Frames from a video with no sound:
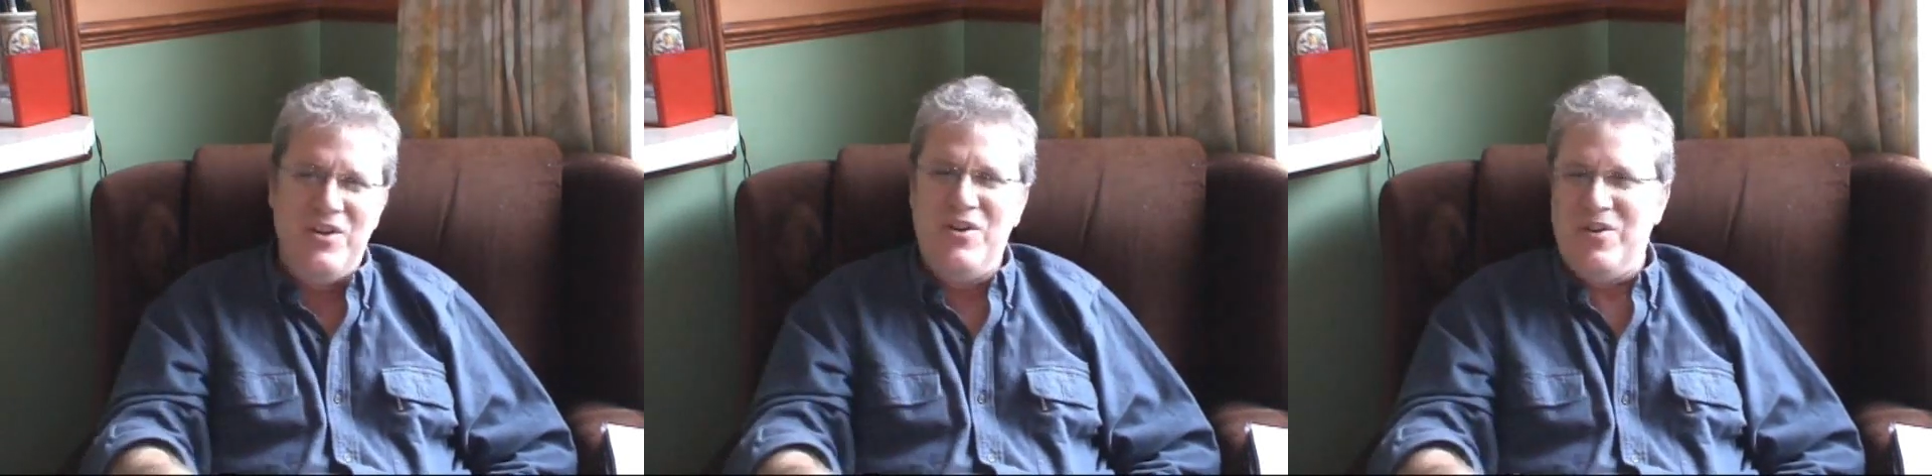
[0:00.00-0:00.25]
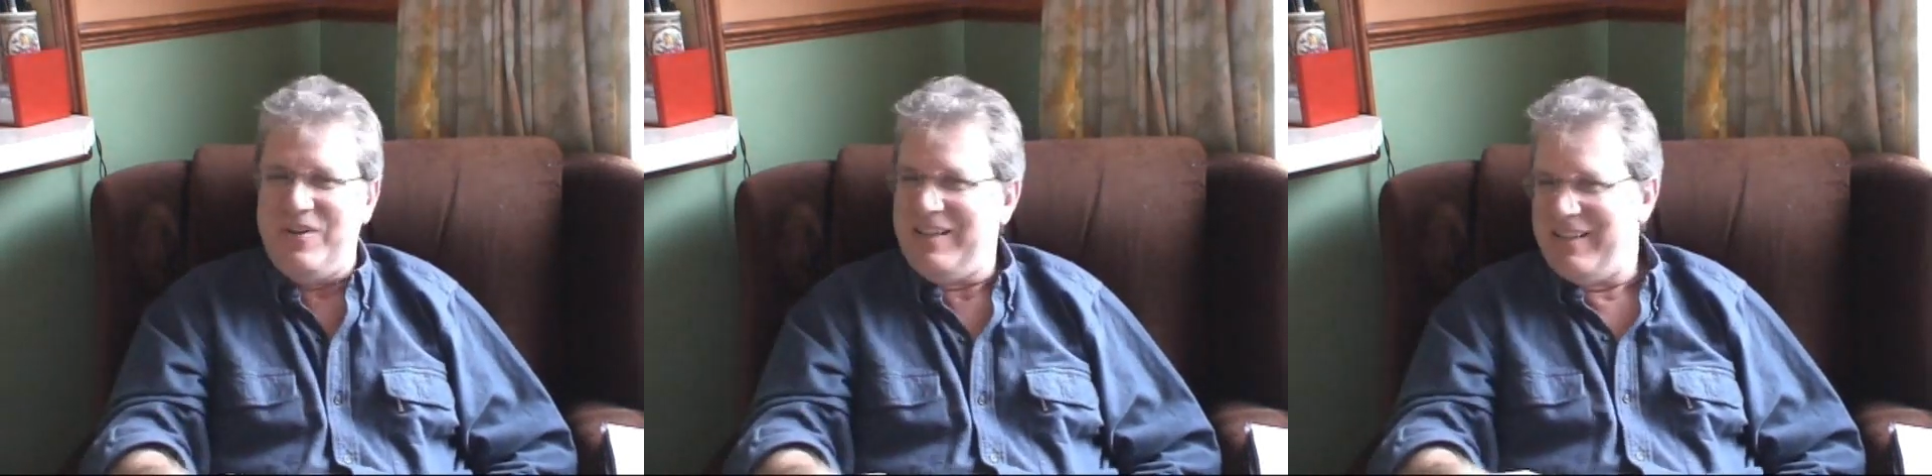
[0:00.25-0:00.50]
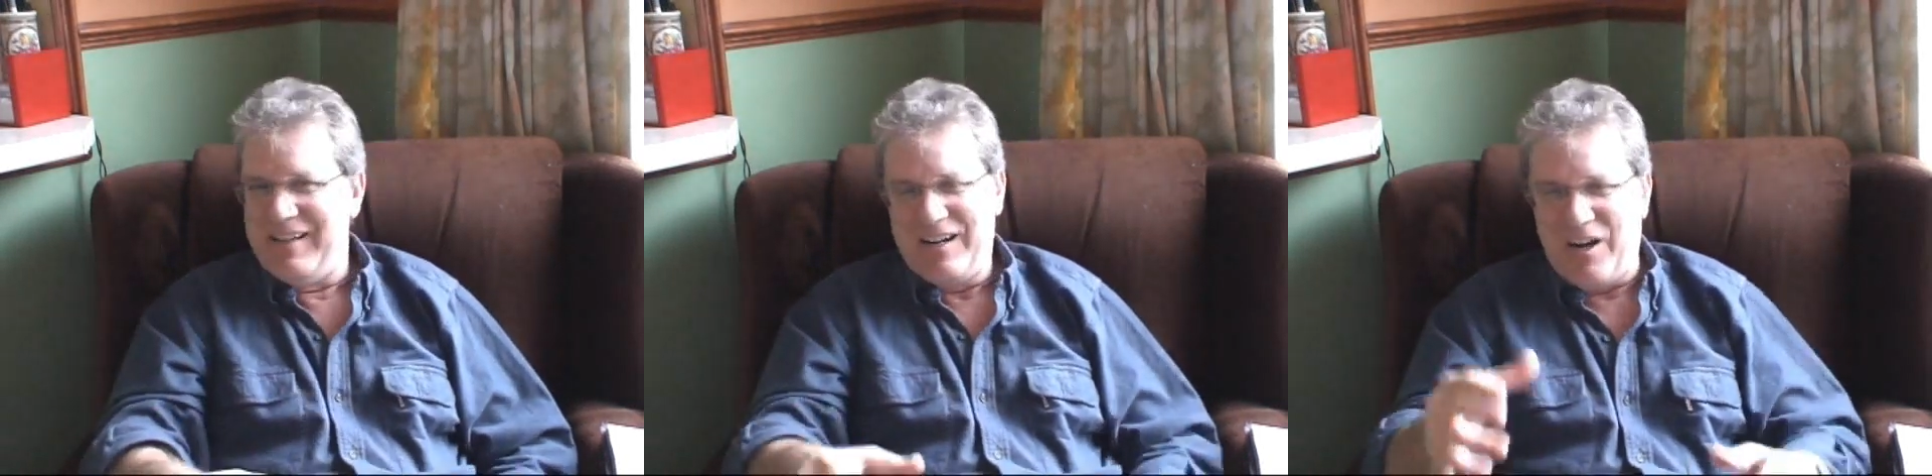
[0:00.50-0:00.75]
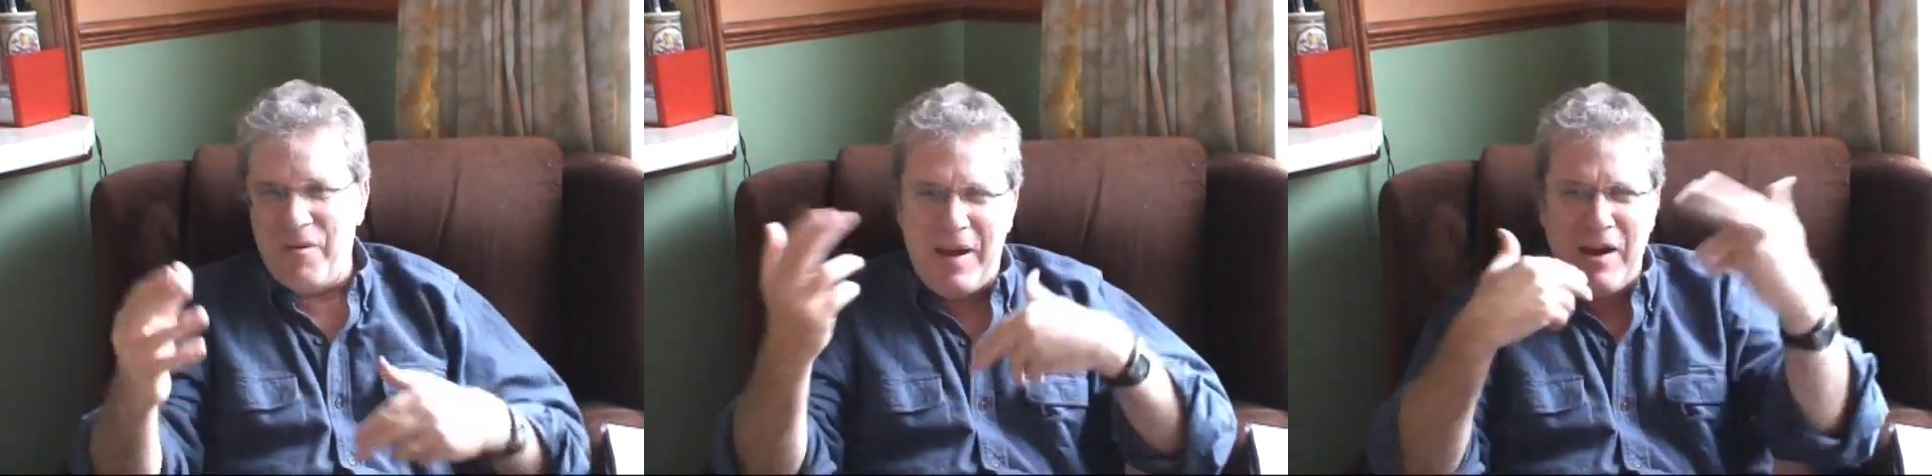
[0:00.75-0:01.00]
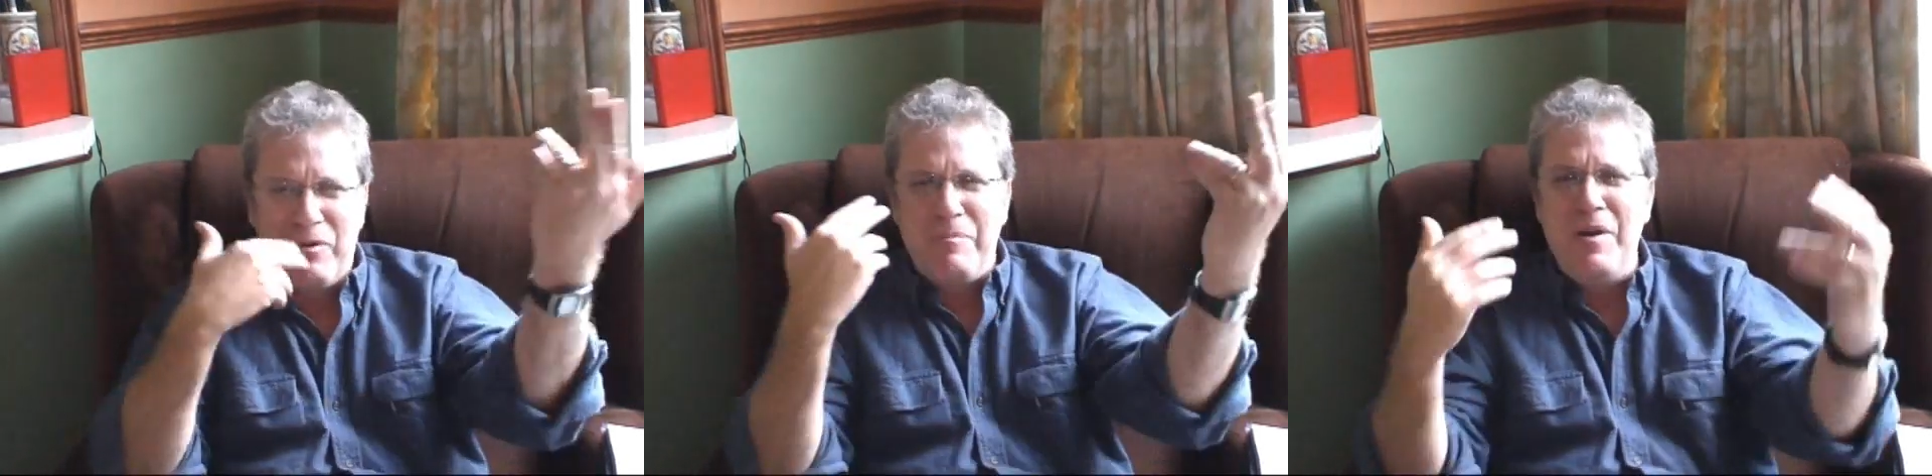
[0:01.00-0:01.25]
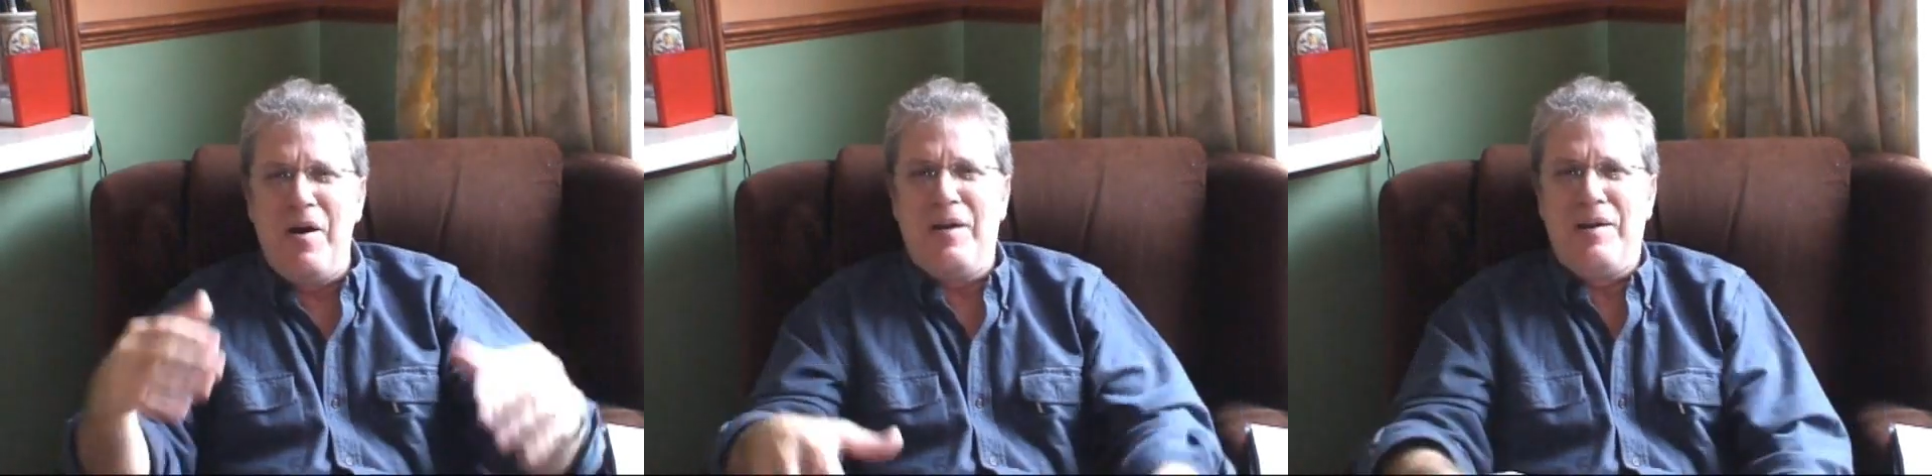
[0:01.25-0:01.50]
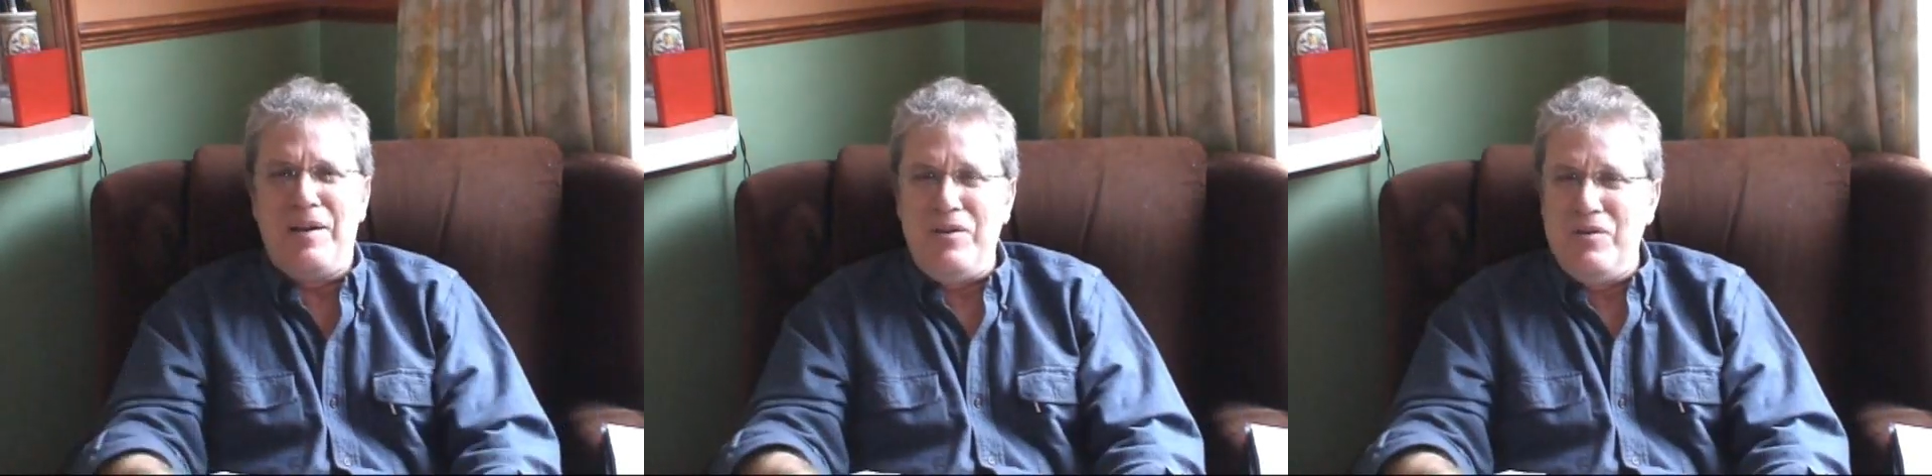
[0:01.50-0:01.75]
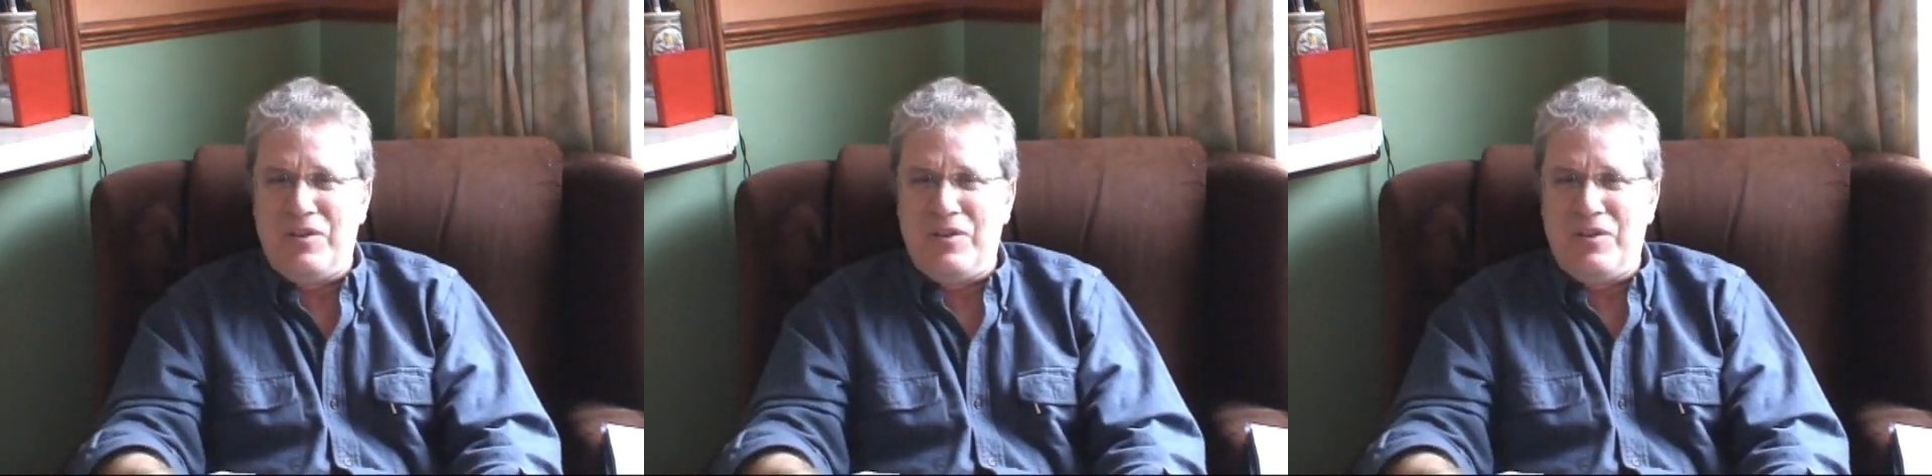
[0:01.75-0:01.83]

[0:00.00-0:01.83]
you. Come back with me on it,